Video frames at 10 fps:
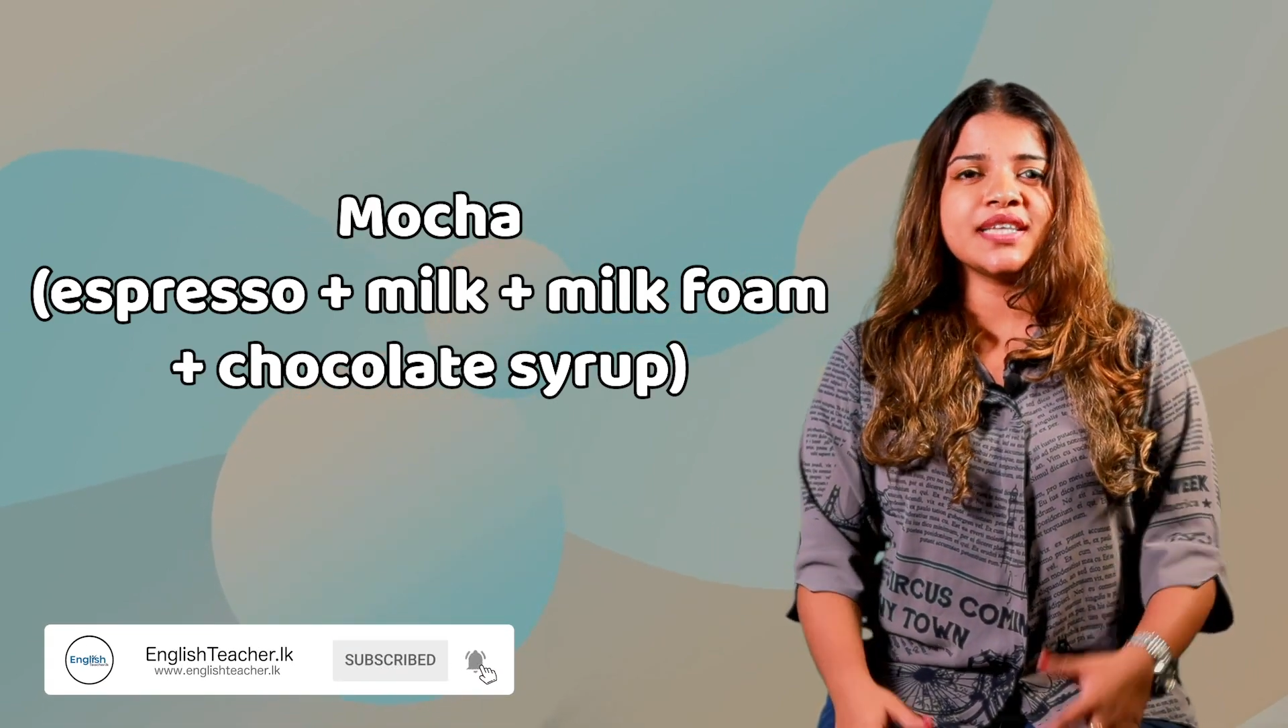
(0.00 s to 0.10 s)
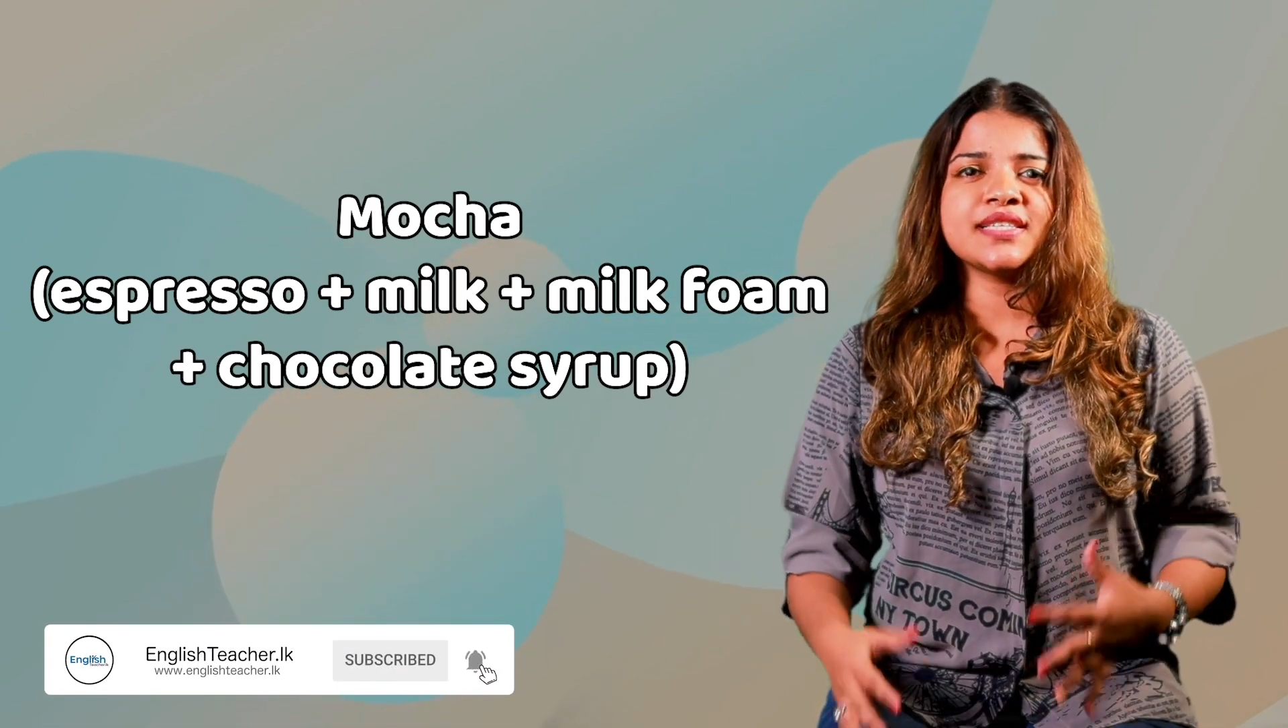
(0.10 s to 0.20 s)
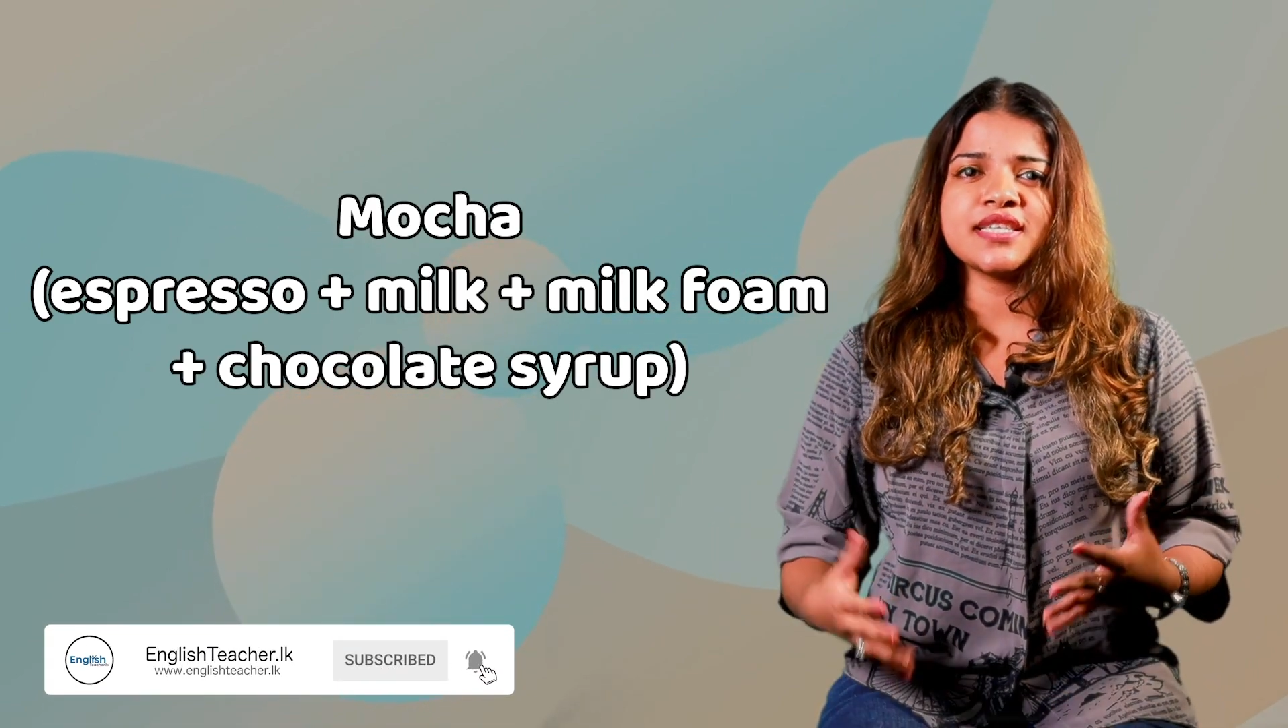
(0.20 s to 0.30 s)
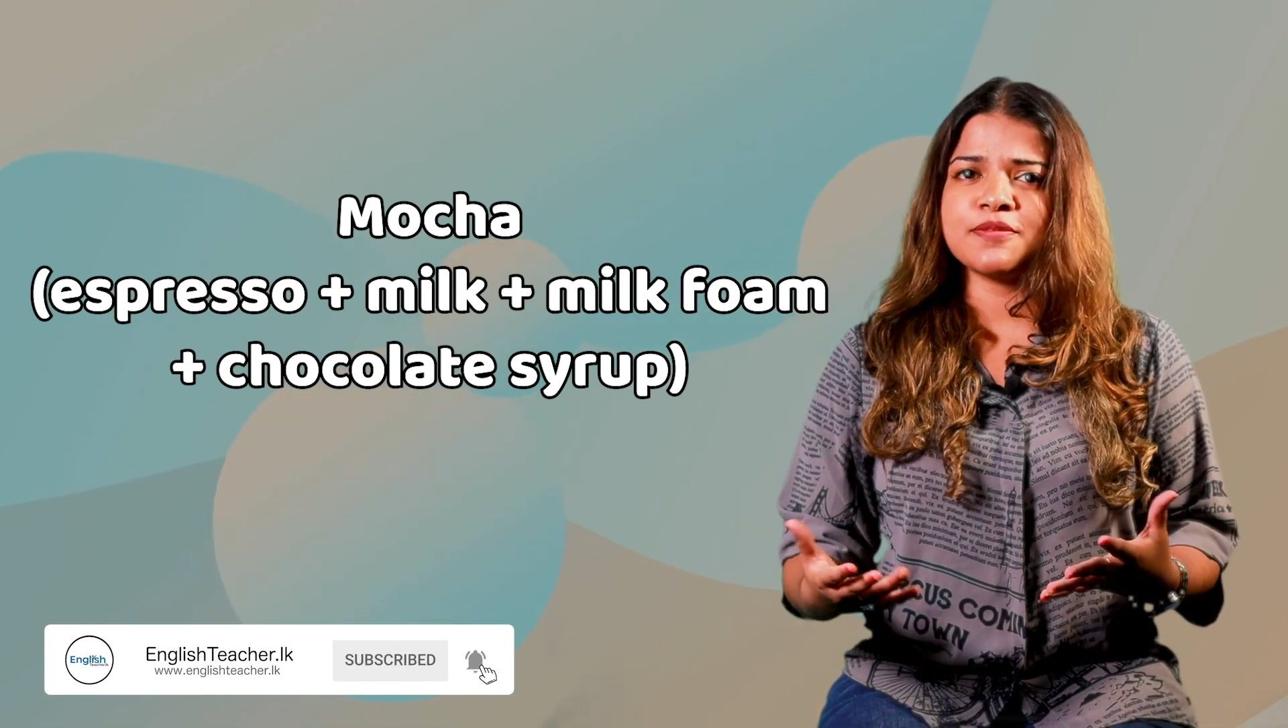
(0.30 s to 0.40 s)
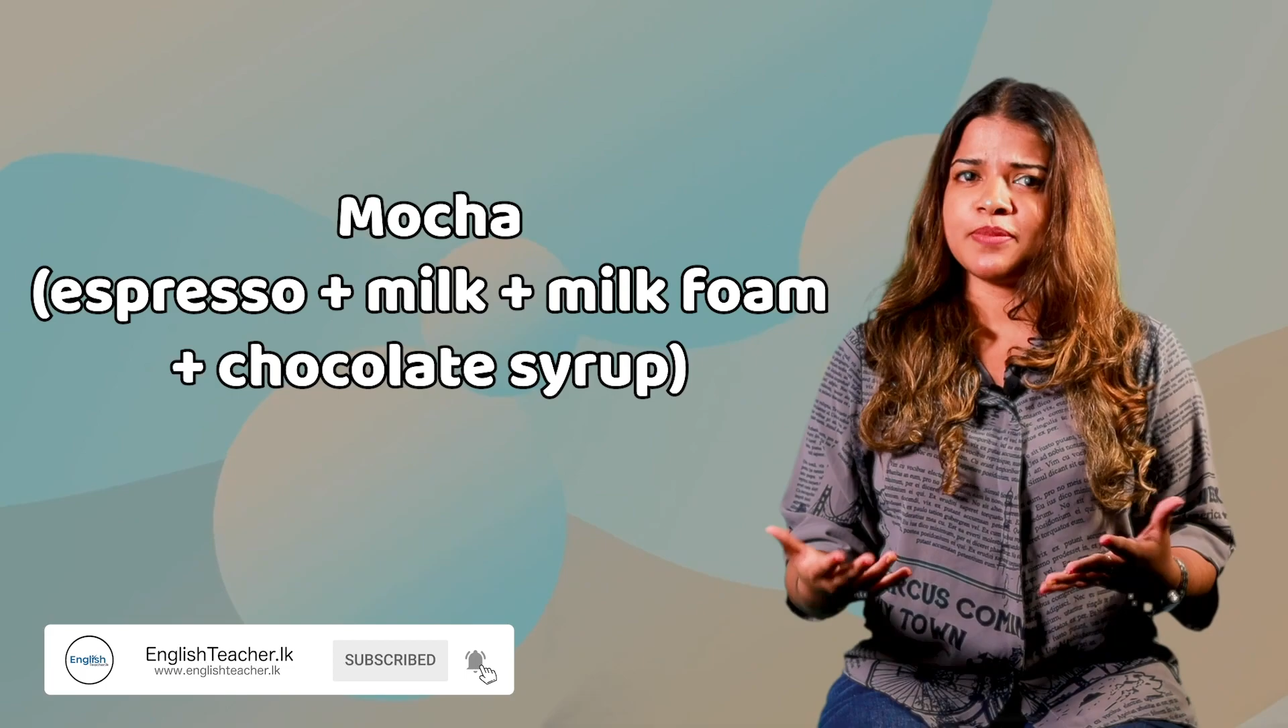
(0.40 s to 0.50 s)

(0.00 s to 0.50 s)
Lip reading: this is